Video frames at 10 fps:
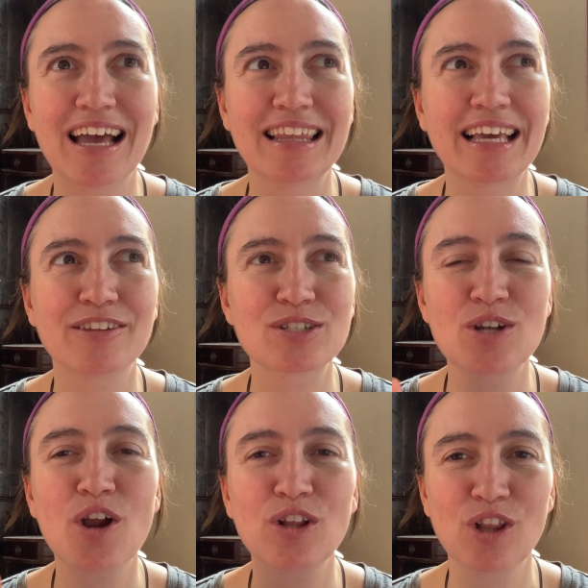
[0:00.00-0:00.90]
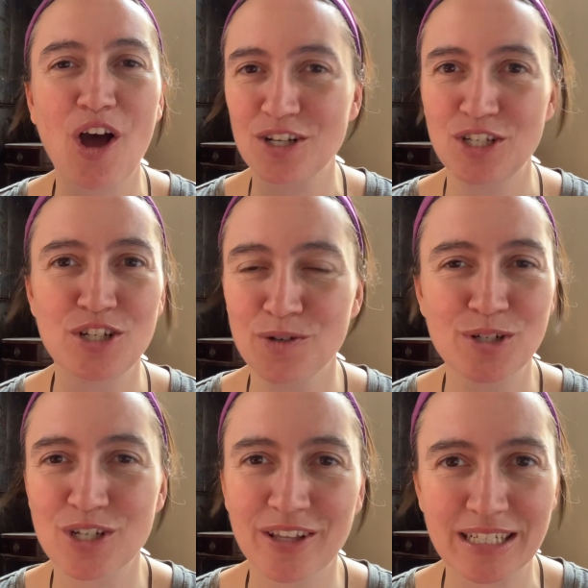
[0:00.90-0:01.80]
a lot to do,
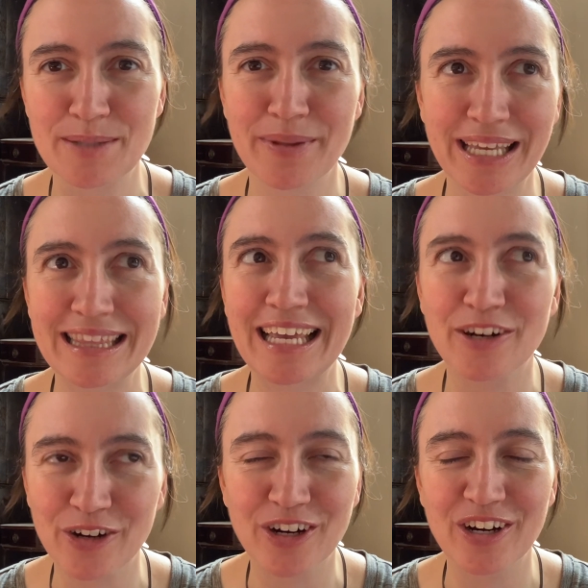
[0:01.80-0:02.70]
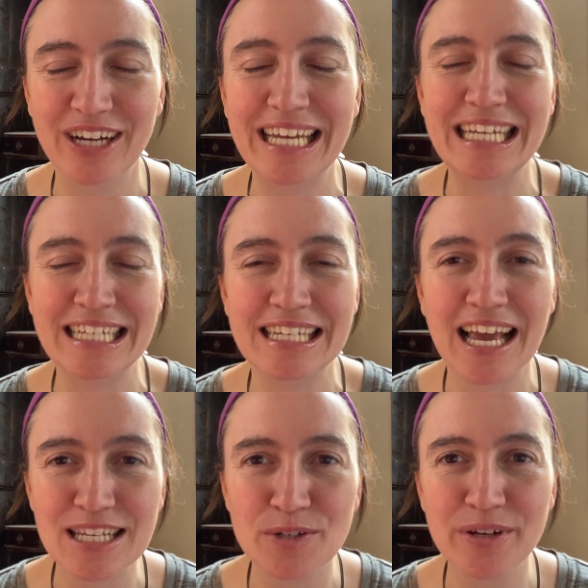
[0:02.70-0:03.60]
which I'll explain later in
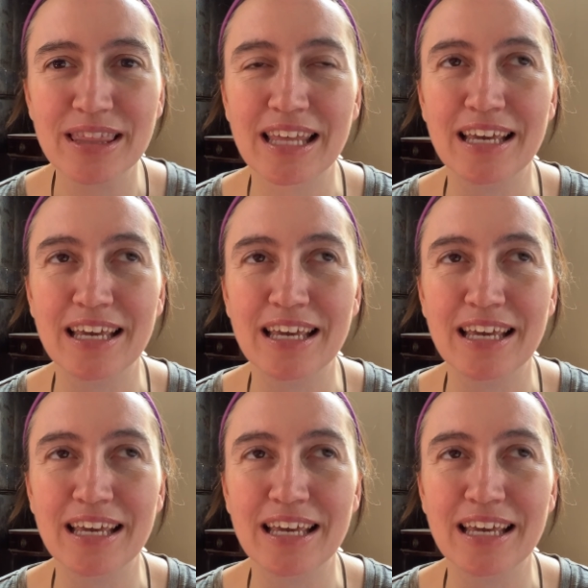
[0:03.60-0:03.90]
Nazareth,